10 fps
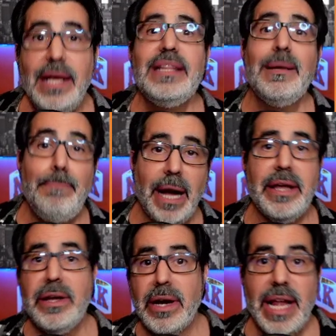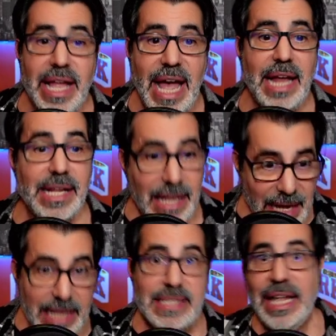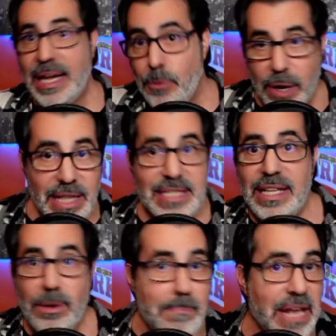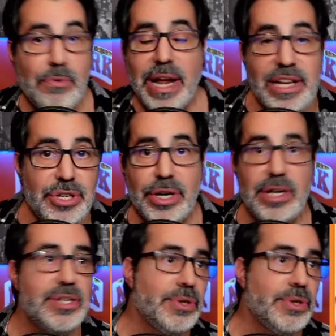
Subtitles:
the bucket you're going to get is like one of these little mid-rangers,